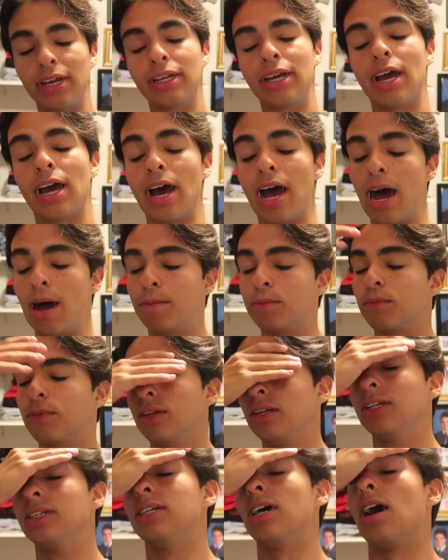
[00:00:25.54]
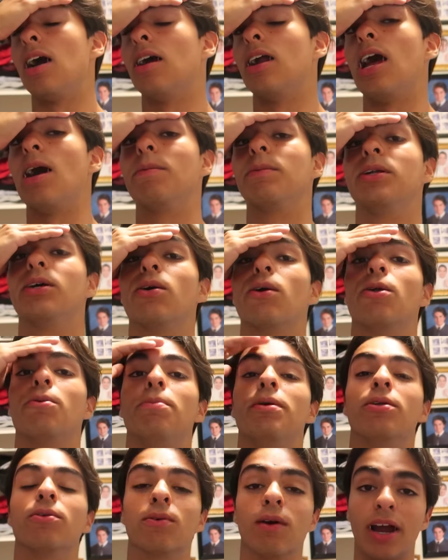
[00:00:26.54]
And yeah, I'm really tired. I'm gonna go to
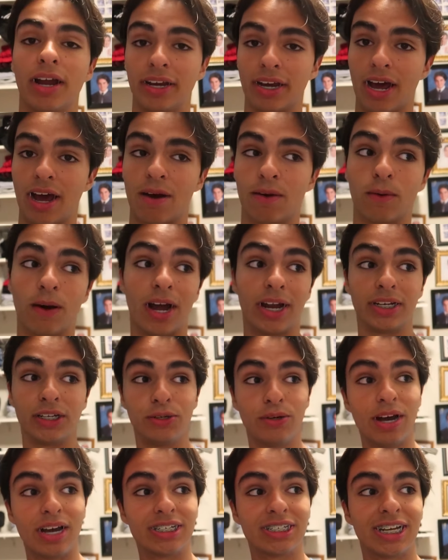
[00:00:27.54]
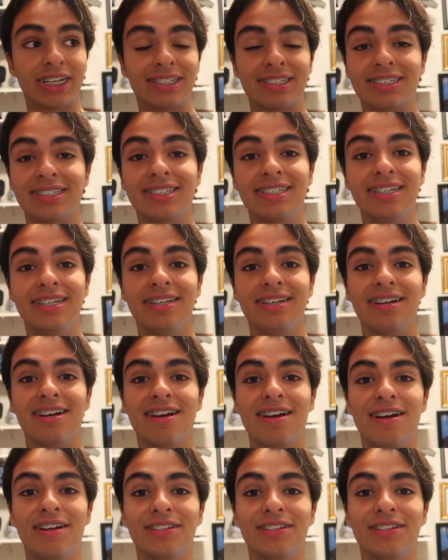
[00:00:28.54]
bed right now, and you guys get to see